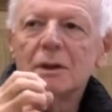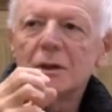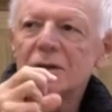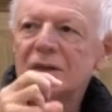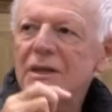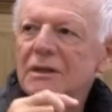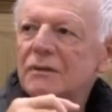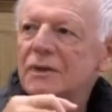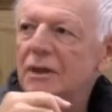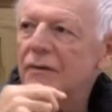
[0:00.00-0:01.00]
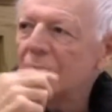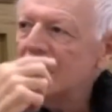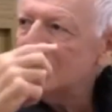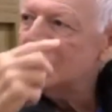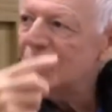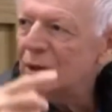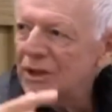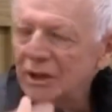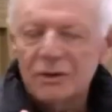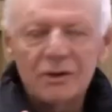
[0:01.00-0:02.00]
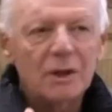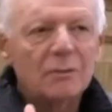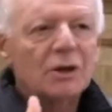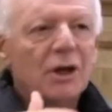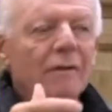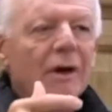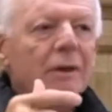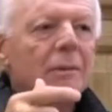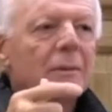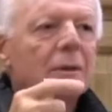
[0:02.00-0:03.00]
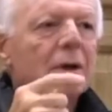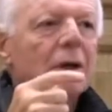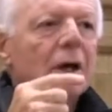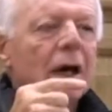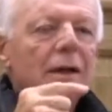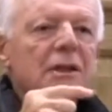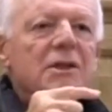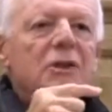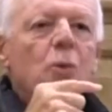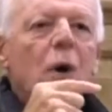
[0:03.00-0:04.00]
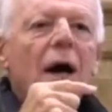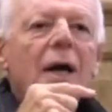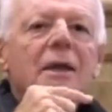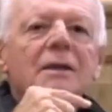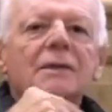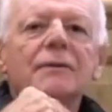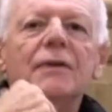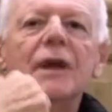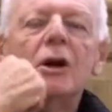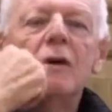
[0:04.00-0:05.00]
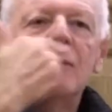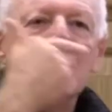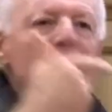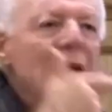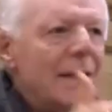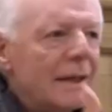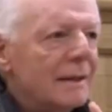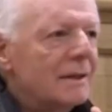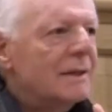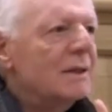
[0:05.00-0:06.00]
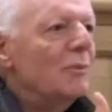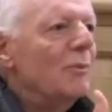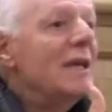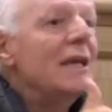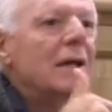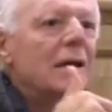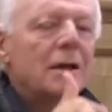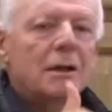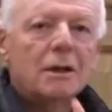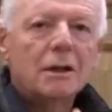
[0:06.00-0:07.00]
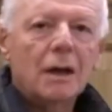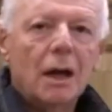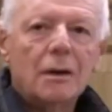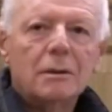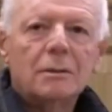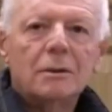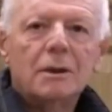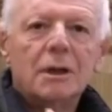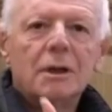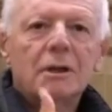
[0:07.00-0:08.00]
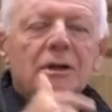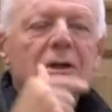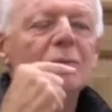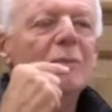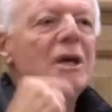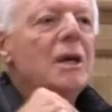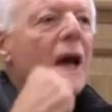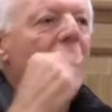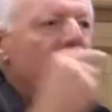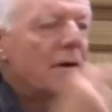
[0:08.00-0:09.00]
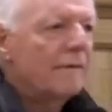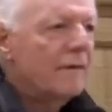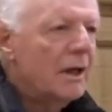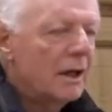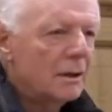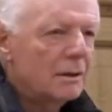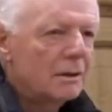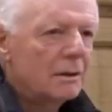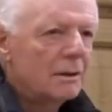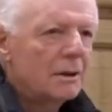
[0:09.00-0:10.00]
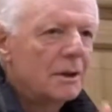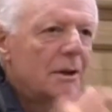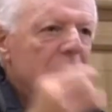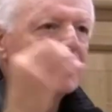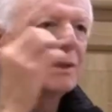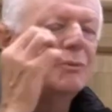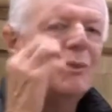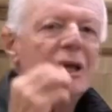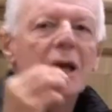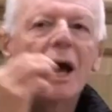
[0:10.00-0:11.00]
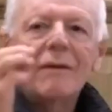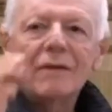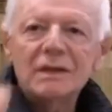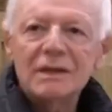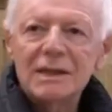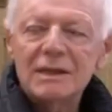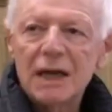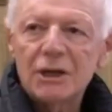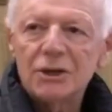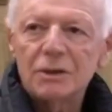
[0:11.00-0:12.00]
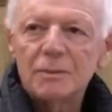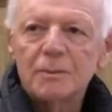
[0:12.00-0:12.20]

The sense of self is built into the observer. And this is why this feeling of me, this is me here. This is me having a feeling. This is me having a sensation.